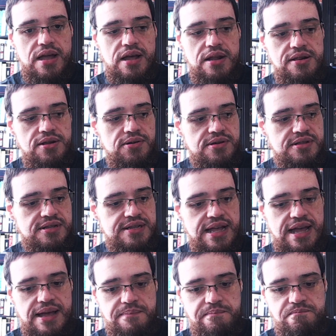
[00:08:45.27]
looked
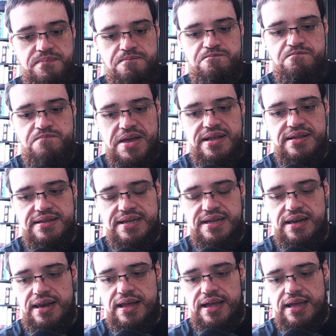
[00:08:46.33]
a bit
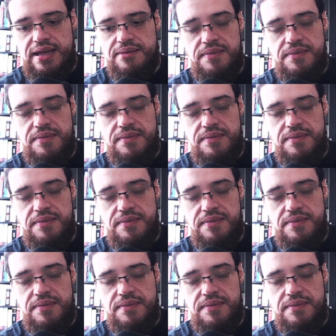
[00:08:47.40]
like